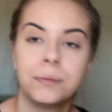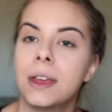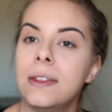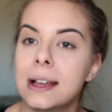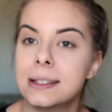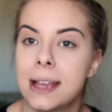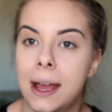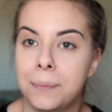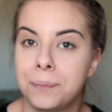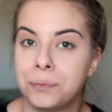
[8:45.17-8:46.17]
and that's
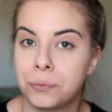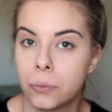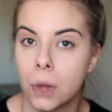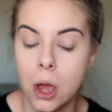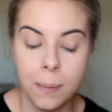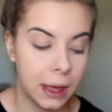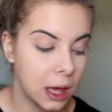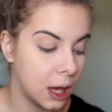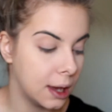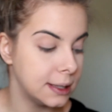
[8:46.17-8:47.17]
it.
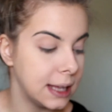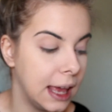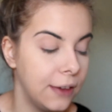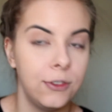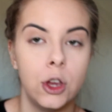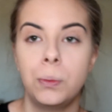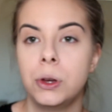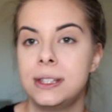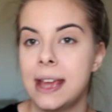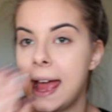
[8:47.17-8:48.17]
Because if you
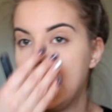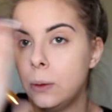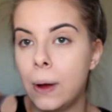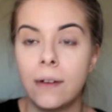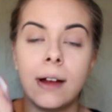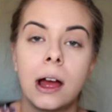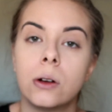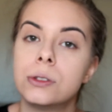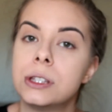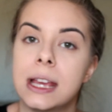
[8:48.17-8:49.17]
put it anywhere
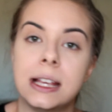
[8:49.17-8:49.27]
else,